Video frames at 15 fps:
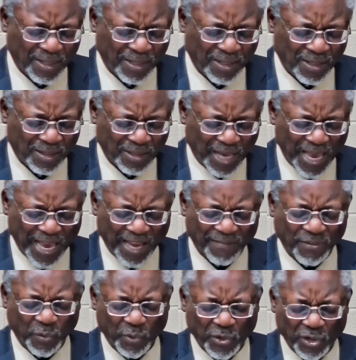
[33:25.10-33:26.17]
to have the
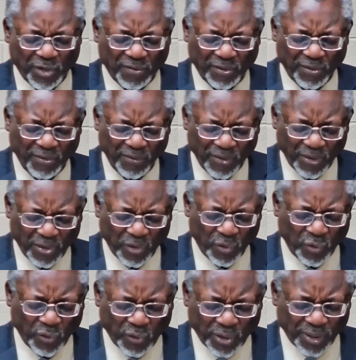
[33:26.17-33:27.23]
word of the
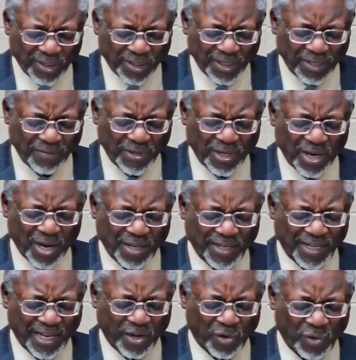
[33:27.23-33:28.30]
Lord, the living God, in our
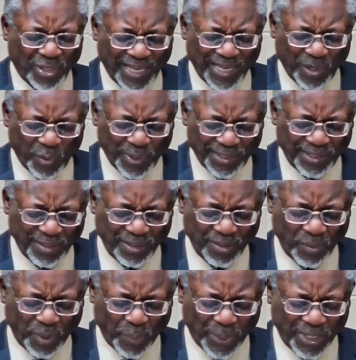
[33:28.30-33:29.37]
own language,
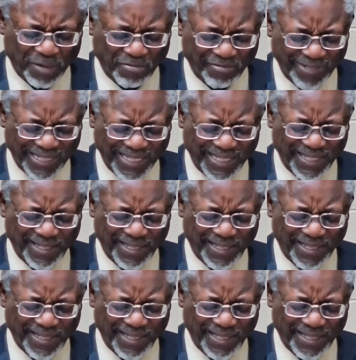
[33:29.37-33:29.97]
where we can read,